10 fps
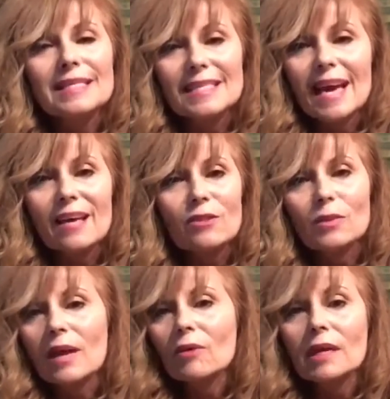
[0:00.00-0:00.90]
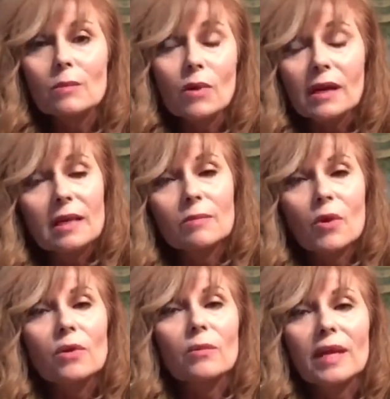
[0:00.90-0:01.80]
death without any more
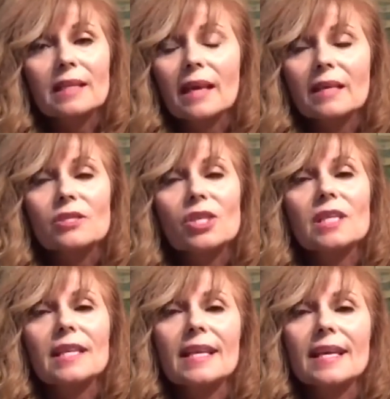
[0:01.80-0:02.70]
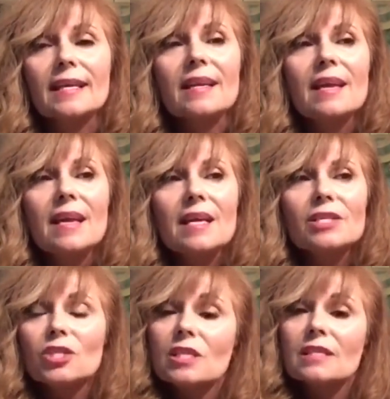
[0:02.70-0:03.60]
chemo or radiation, and
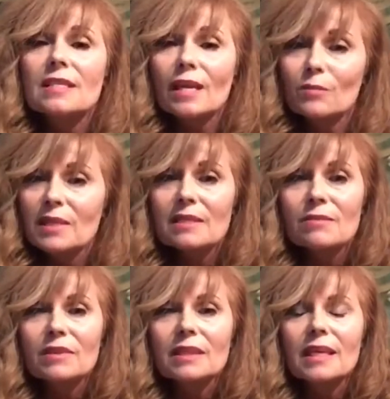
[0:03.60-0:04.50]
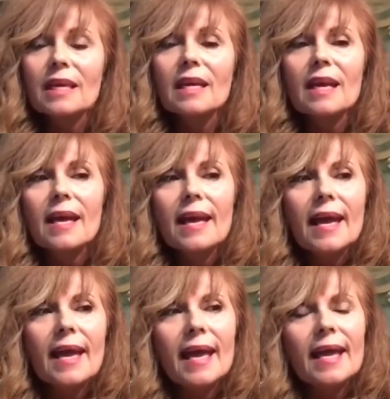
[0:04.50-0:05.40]
she died peacefully.
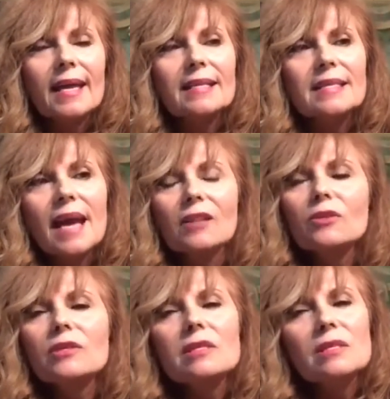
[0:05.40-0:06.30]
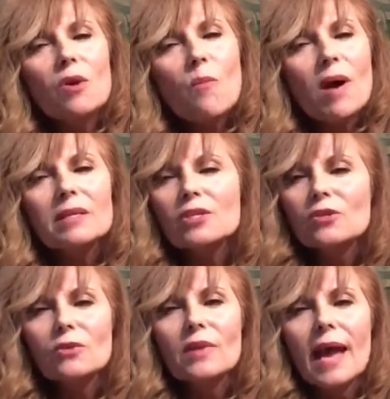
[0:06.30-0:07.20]
And I learned so much
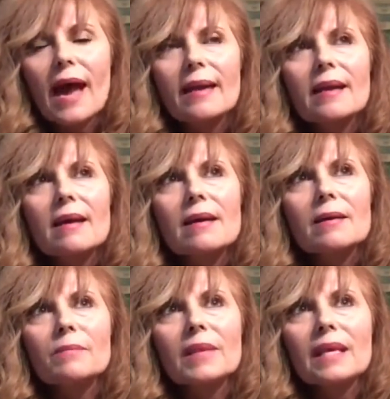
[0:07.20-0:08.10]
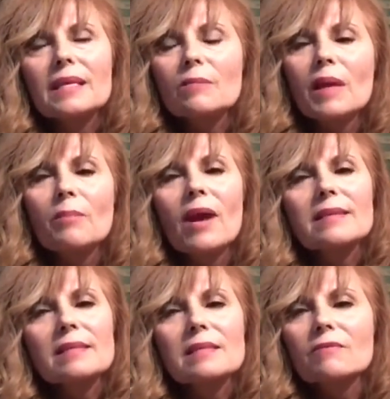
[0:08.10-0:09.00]
through that. And in my
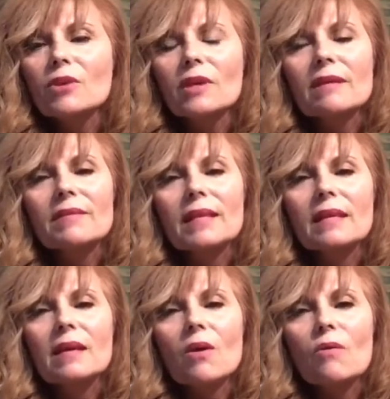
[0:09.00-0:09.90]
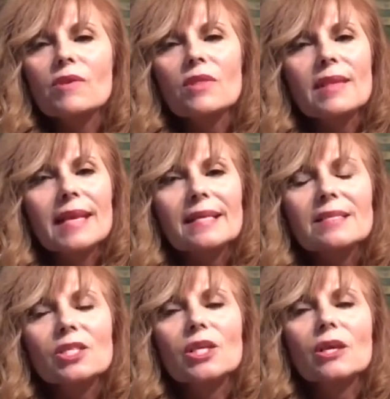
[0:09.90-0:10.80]
process of grieving over the
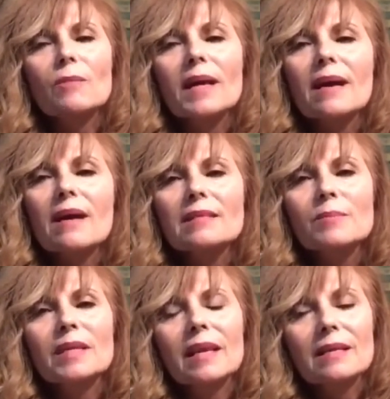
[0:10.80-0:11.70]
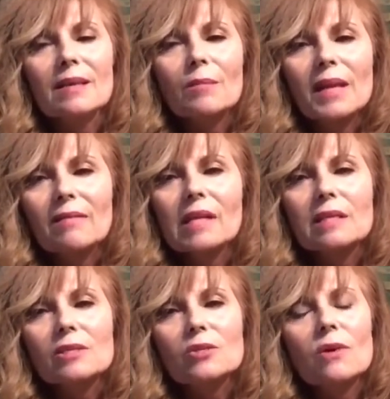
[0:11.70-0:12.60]
next year, my husband ended up having
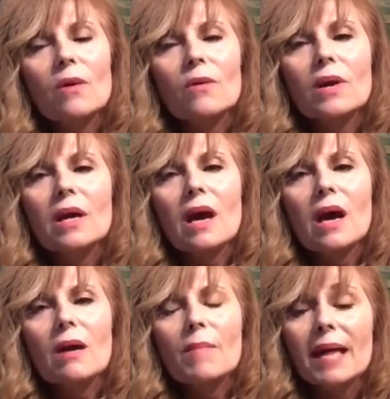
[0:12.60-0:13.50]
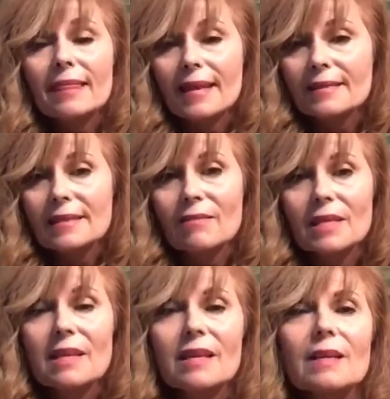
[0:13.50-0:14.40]
a stroke on
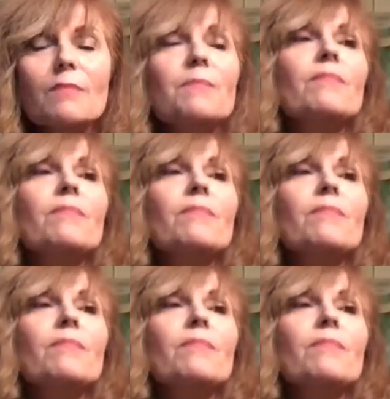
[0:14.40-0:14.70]
Thanksgiving night.